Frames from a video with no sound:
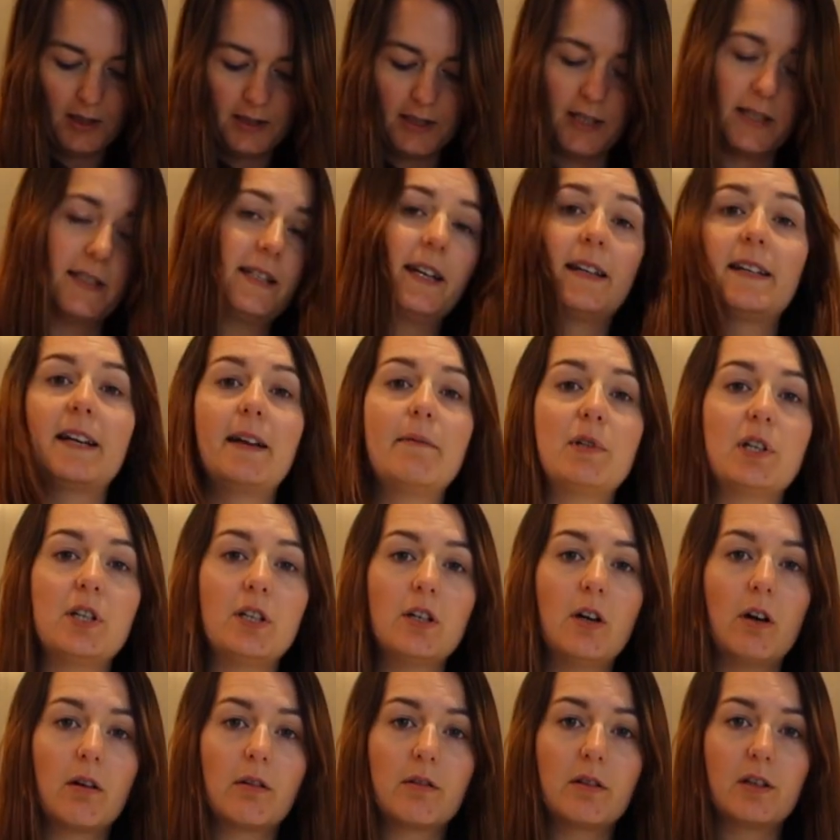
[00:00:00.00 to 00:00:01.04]
So it's now time to
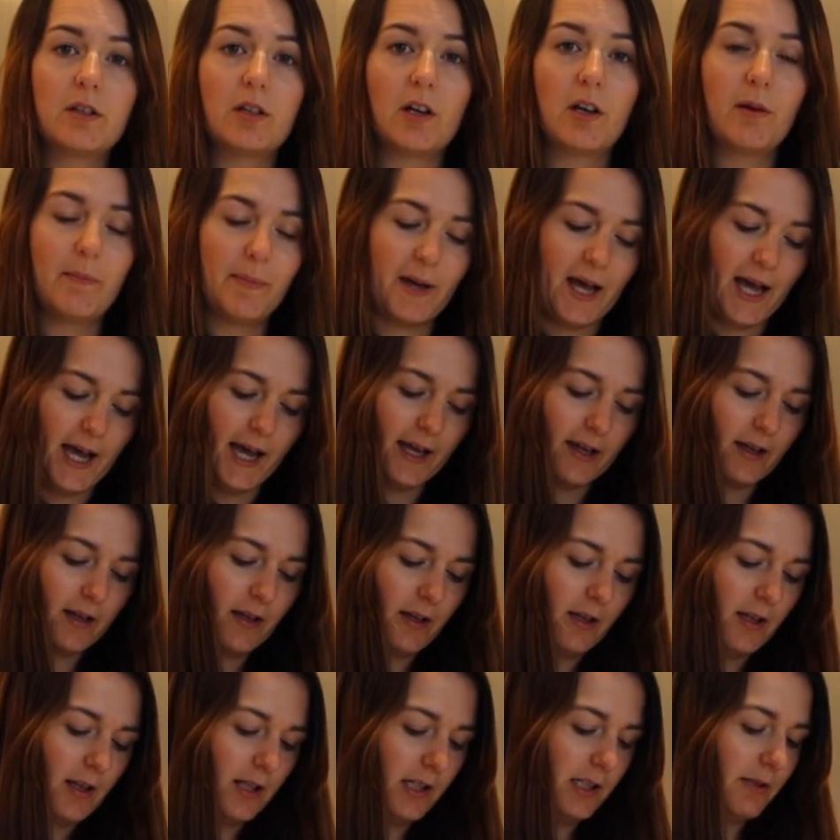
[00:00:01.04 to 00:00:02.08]
knock the dough back.
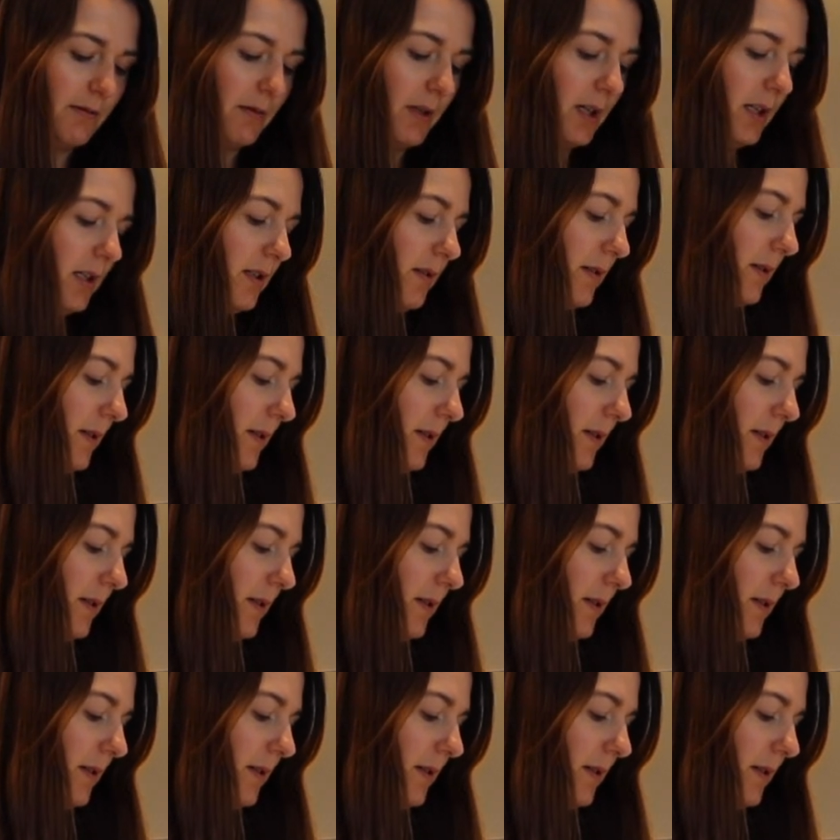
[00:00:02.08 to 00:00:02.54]
So we're going